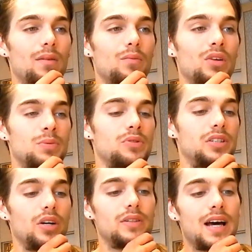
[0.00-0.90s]
what's supposed
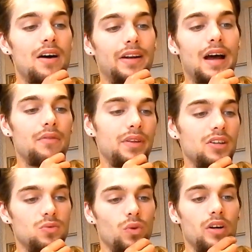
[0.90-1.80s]
to go down and how
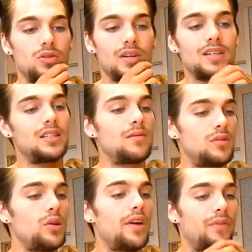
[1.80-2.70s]
things work. So it didn't seem
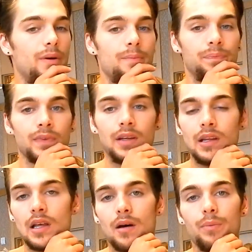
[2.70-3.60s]
too different.
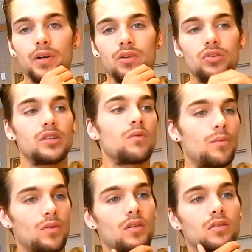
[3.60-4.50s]
But usually
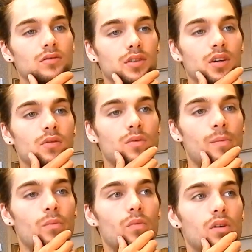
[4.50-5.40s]
when
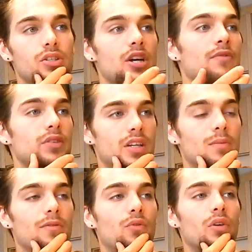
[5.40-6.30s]
when Jeff was
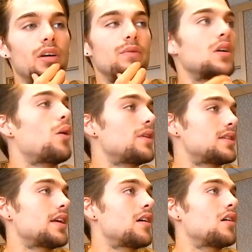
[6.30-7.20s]
there before, he was always
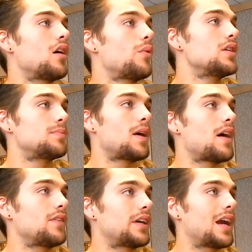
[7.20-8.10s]
there, always
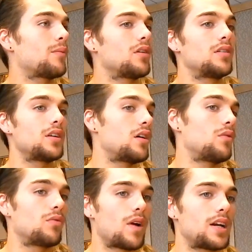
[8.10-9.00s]
behind the camera,
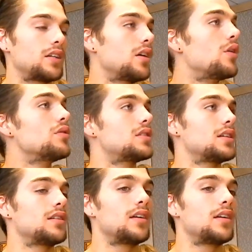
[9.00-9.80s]
writing notes and,